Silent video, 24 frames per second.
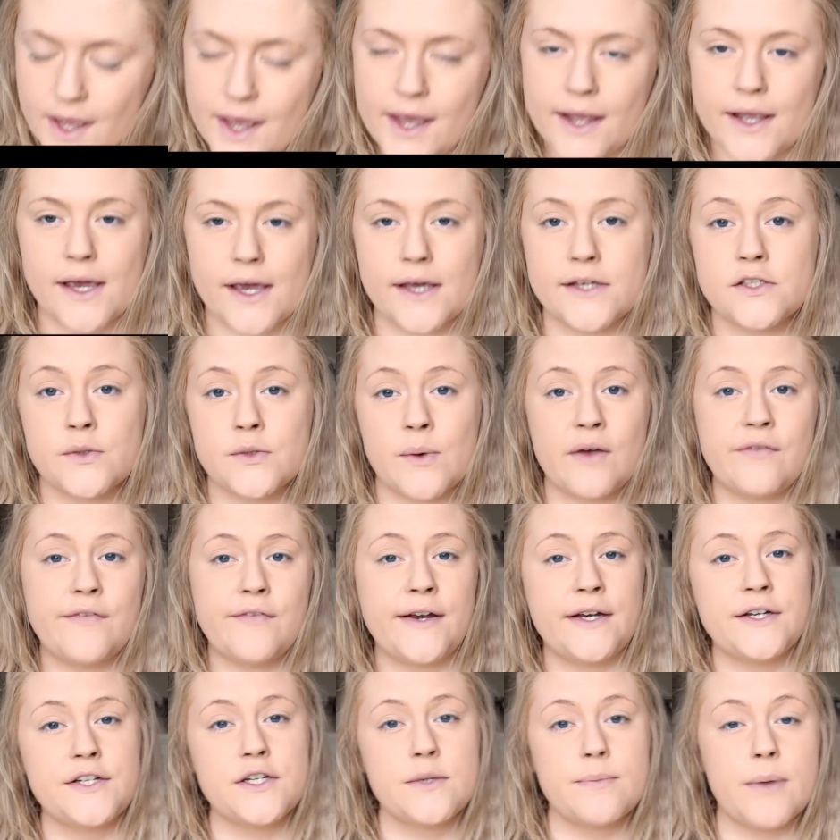Okay, so I
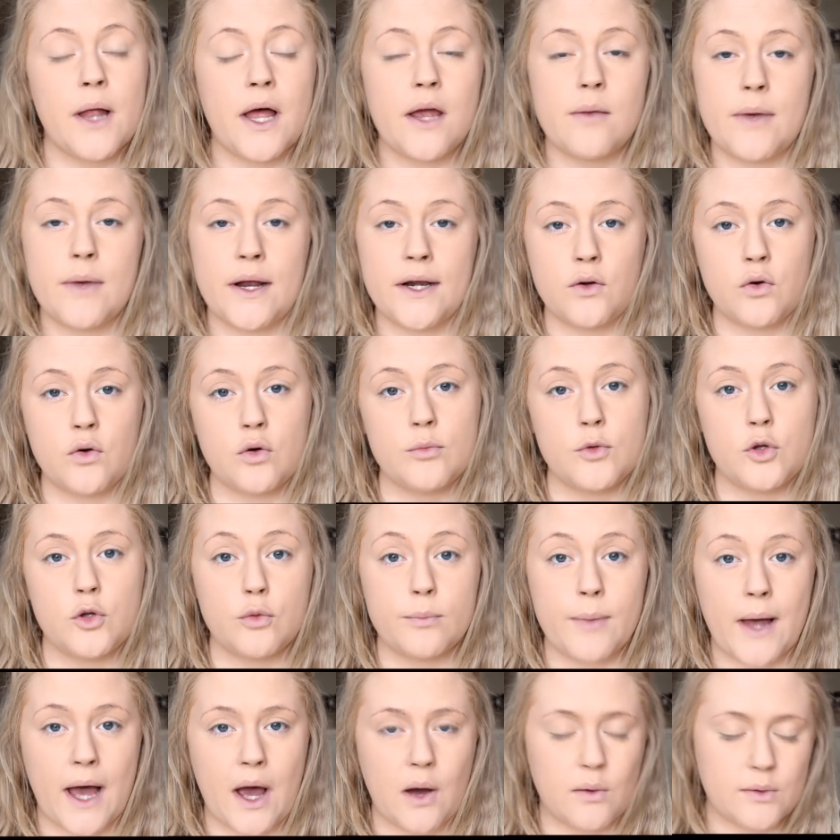finished applying my normal
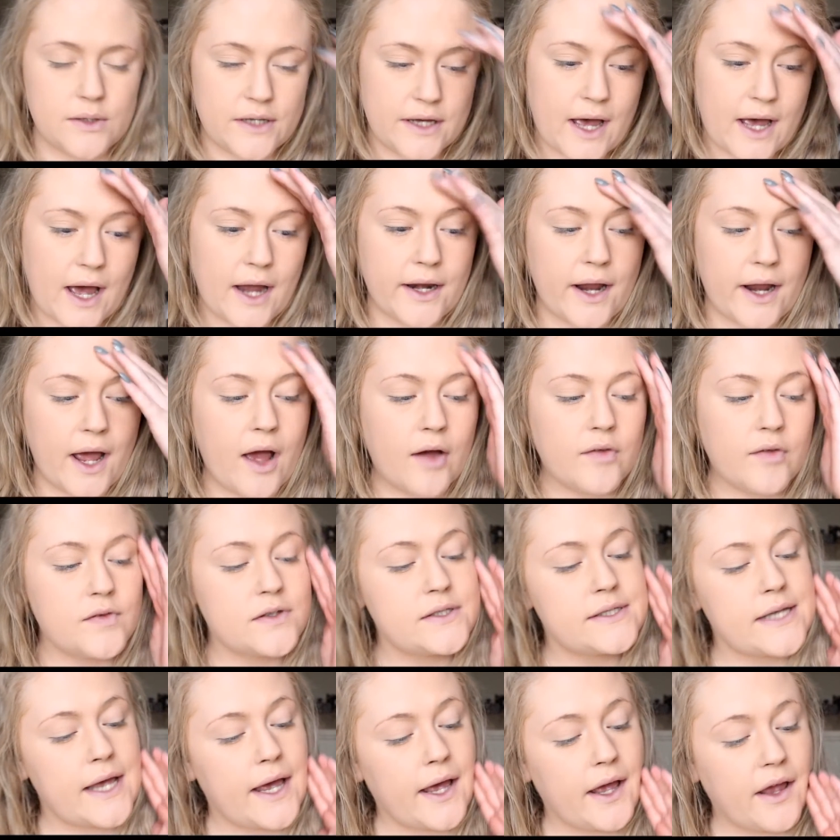powder, and I have to
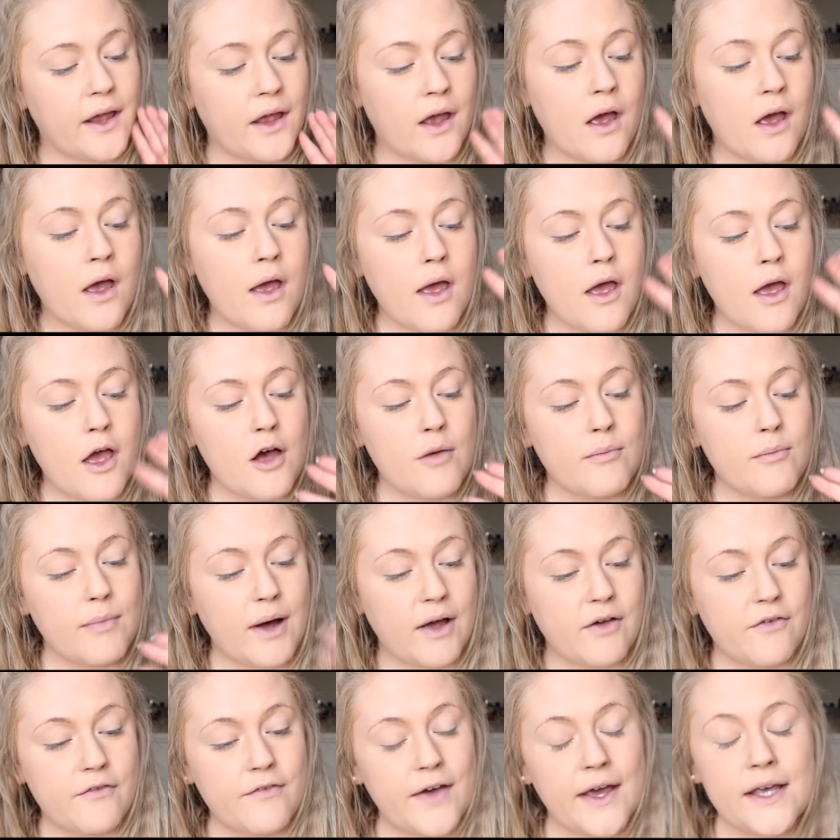say
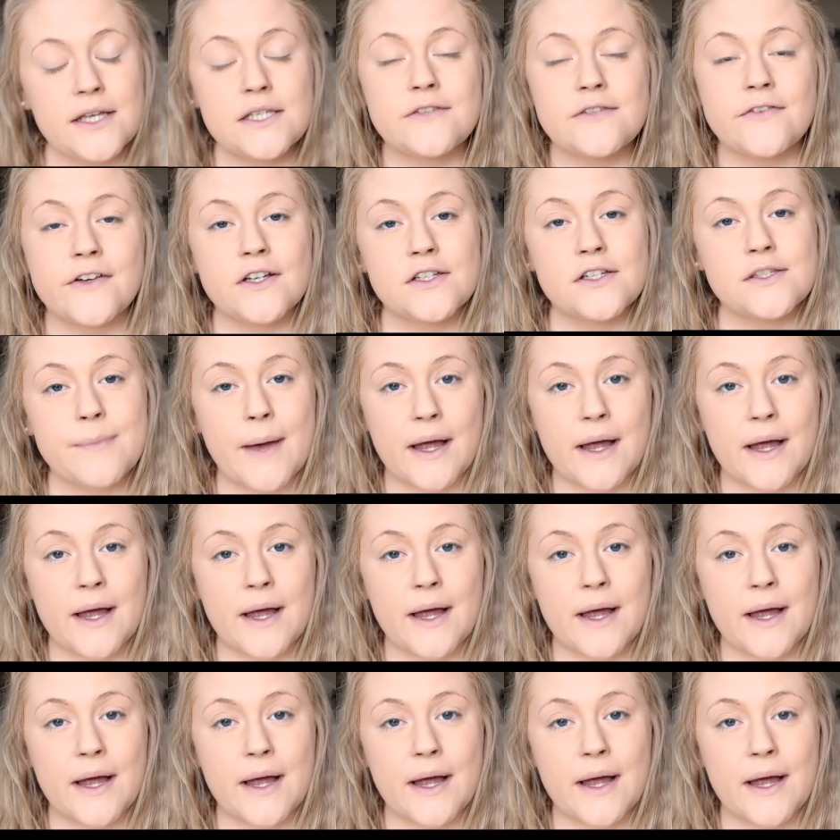my face feels